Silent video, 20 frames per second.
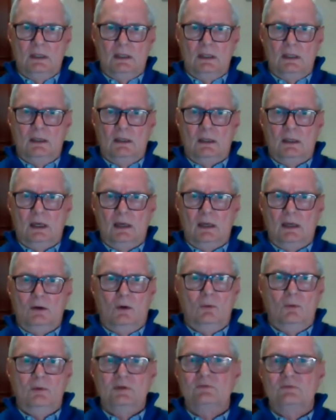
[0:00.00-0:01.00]
uh, I
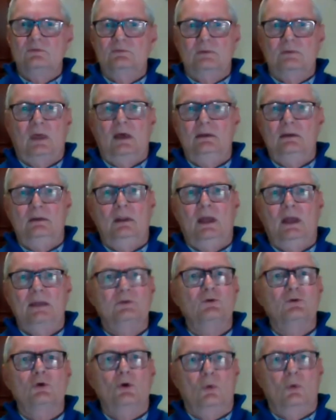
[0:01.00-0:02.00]
always I
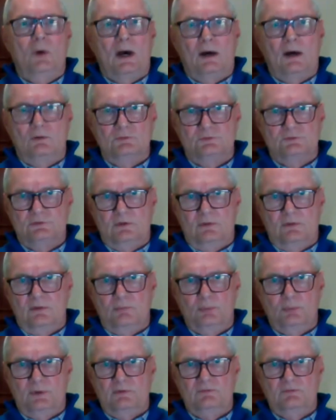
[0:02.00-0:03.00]
like to go out to
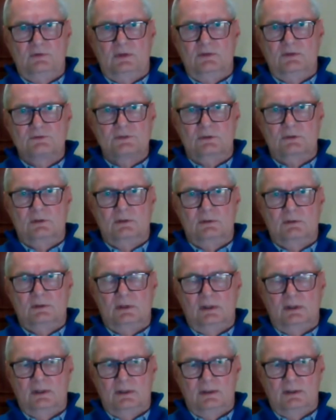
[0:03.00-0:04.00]
the presidential
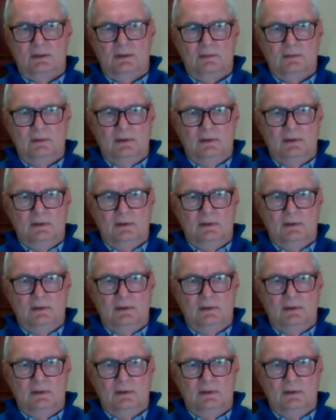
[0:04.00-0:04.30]
uh,